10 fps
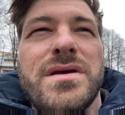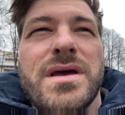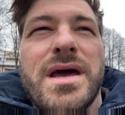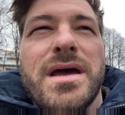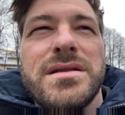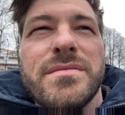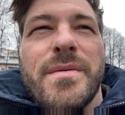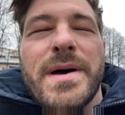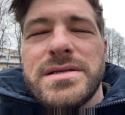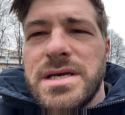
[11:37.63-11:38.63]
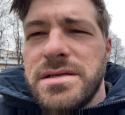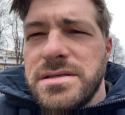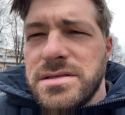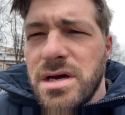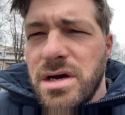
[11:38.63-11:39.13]
and I'm about to head
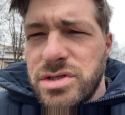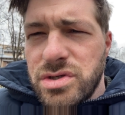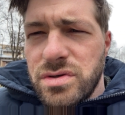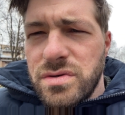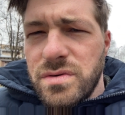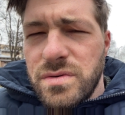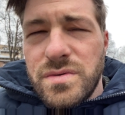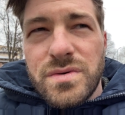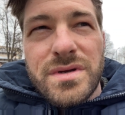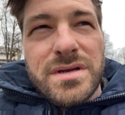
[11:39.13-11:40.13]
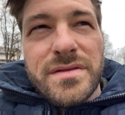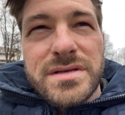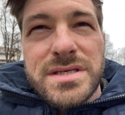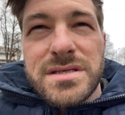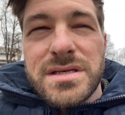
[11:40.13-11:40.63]
to Tartu, another
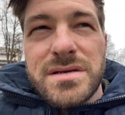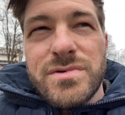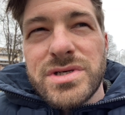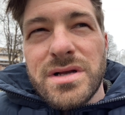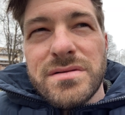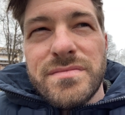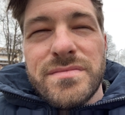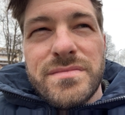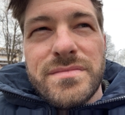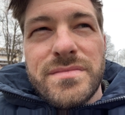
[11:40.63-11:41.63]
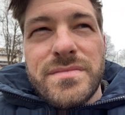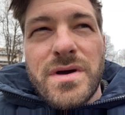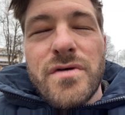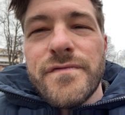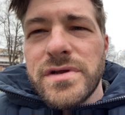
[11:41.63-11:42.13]
city, which I'll
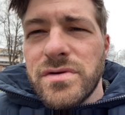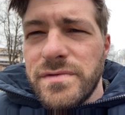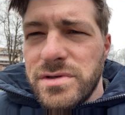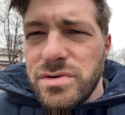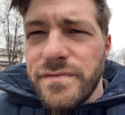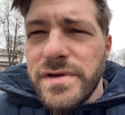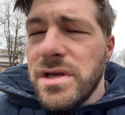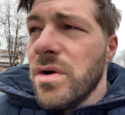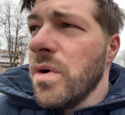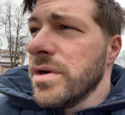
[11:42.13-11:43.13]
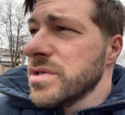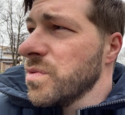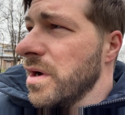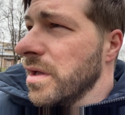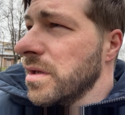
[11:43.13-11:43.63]
hopefully do a video on as
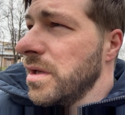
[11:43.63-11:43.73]
well.